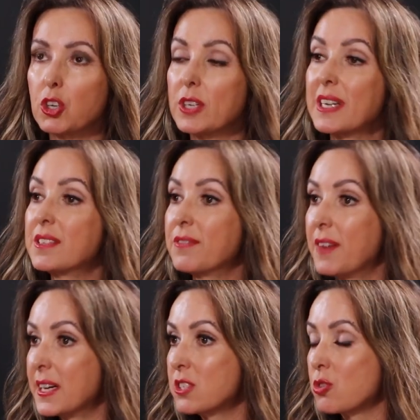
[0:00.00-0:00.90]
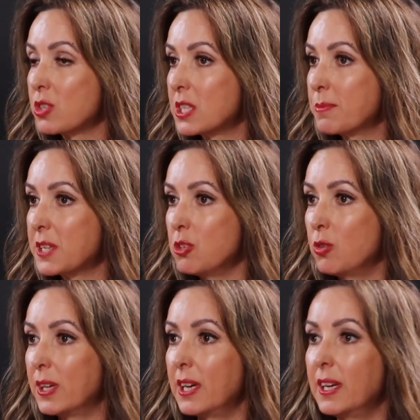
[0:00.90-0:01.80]
good advice or tips that you
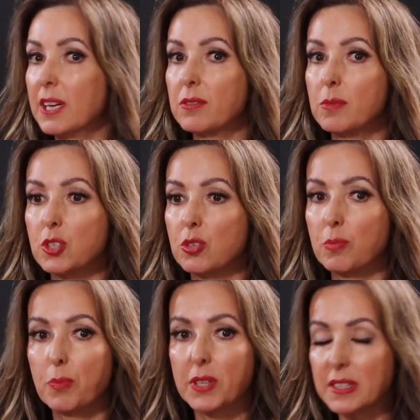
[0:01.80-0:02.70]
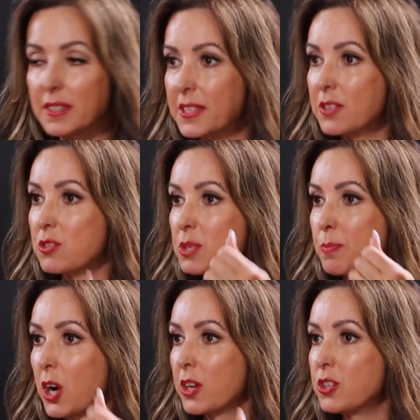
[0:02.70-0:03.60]
can give them to put another
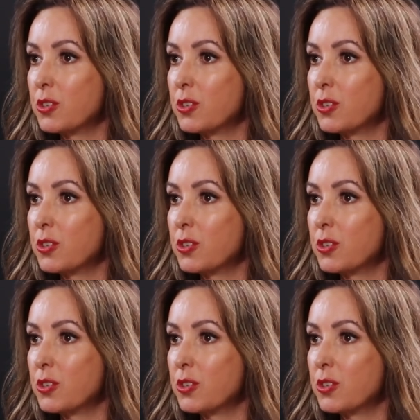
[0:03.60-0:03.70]
spark